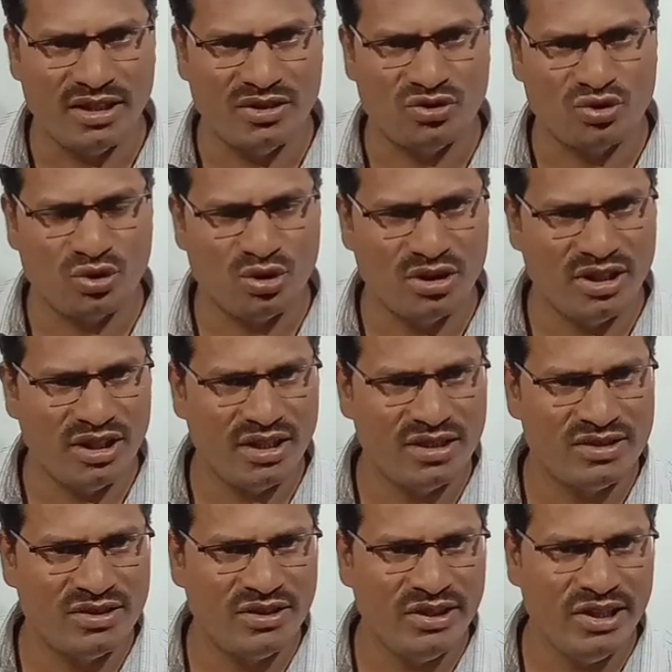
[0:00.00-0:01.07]
So there
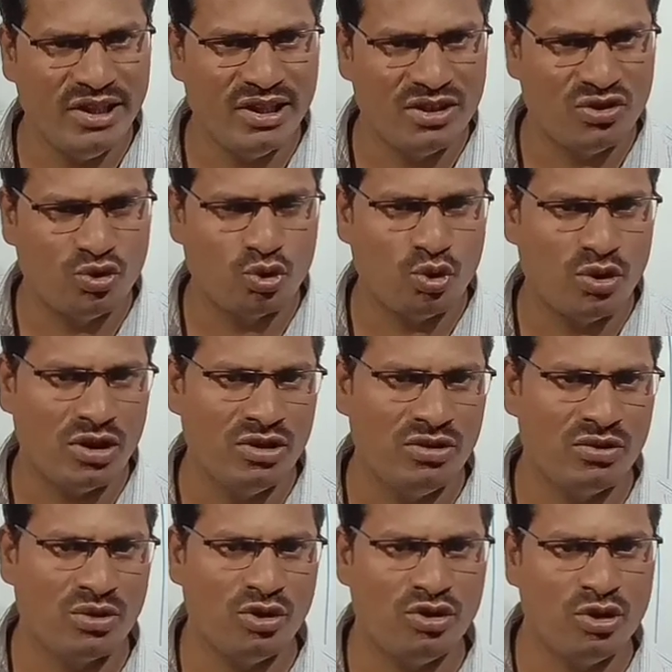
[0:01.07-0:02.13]
is need to
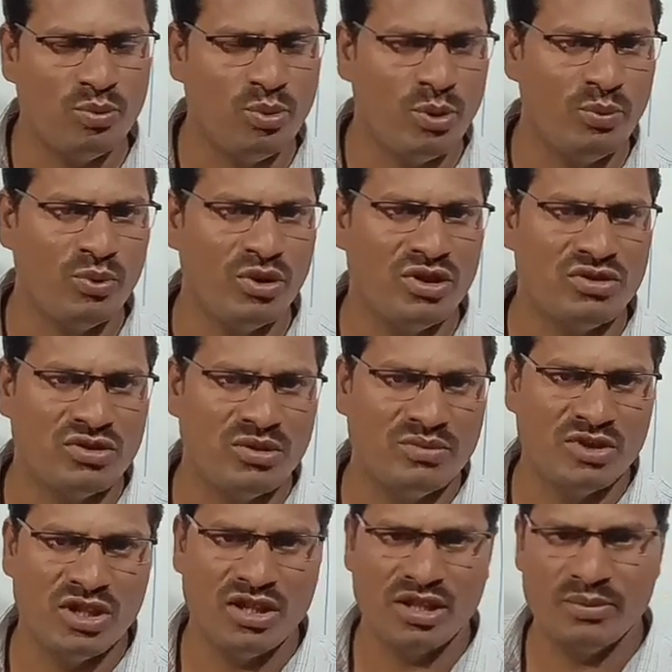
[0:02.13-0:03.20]
control the population of
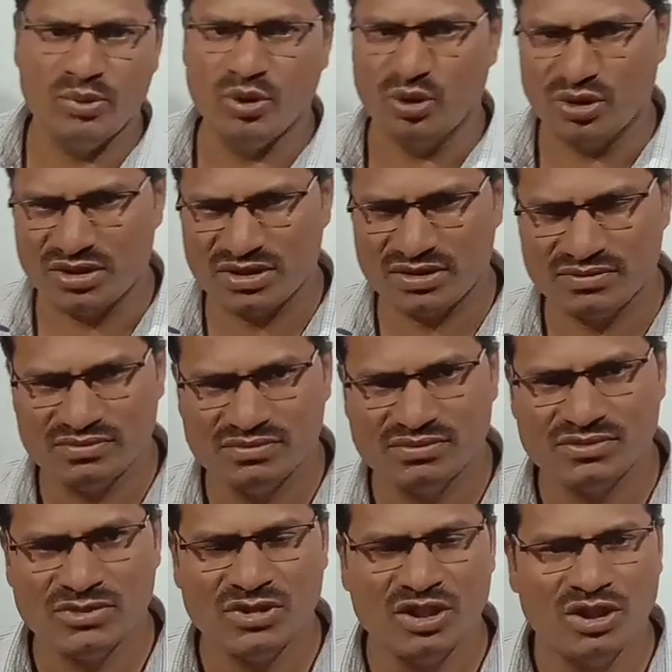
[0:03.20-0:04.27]
the herbivores.
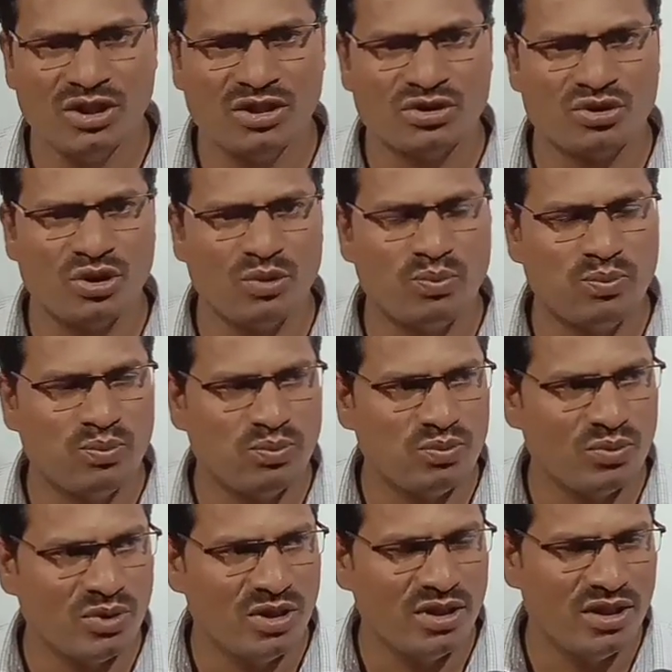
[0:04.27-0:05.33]
So
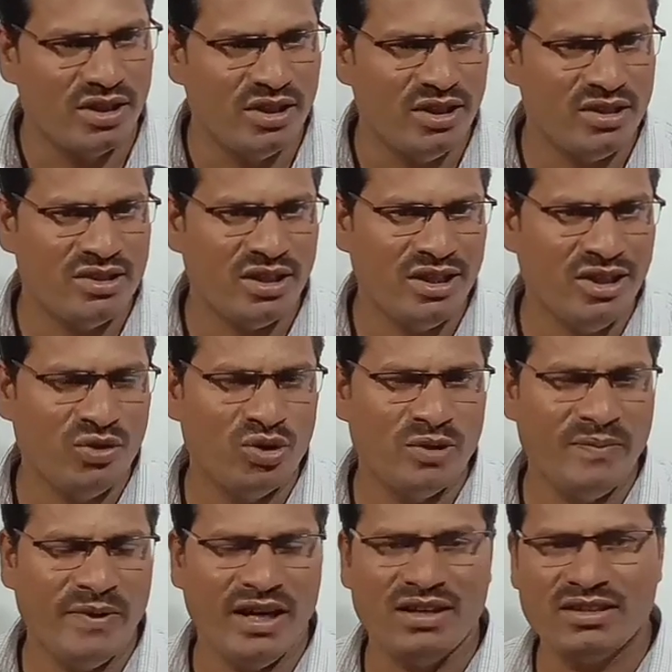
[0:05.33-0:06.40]
each and every
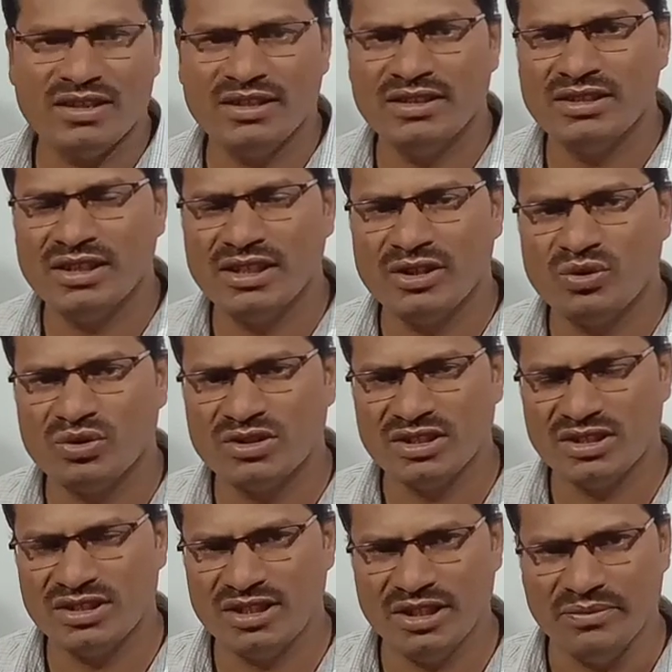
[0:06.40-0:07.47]
factor in the
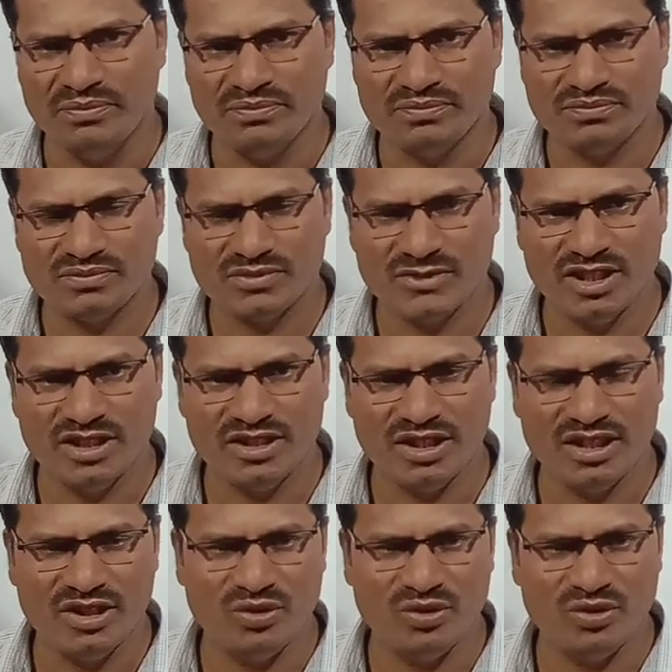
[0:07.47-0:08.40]
ecosystem, it